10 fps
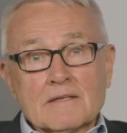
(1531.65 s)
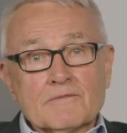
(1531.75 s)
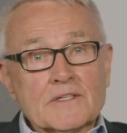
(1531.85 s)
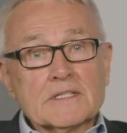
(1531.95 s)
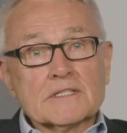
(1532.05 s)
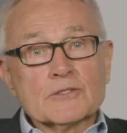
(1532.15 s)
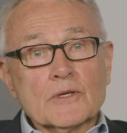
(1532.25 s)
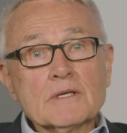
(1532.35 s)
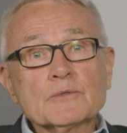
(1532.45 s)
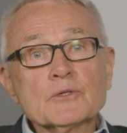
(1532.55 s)
Visit
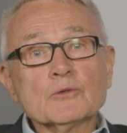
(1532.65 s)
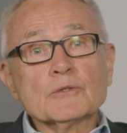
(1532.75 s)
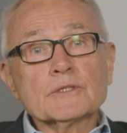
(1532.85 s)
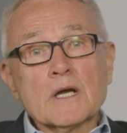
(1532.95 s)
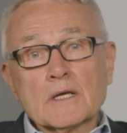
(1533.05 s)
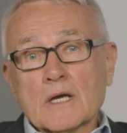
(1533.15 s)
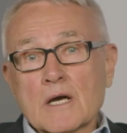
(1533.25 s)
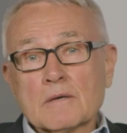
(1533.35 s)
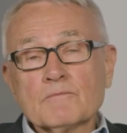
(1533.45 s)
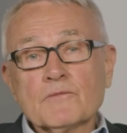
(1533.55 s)

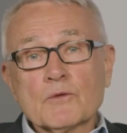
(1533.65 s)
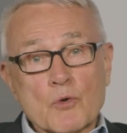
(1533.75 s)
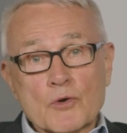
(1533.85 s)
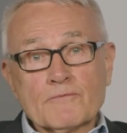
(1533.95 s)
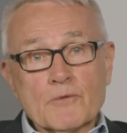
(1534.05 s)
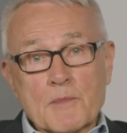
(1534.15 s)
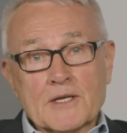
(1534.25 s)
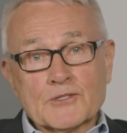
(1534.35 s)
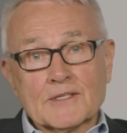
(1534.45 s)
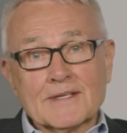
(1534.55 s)
stringhamschools.com for more
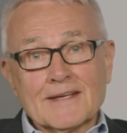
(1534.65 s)
information.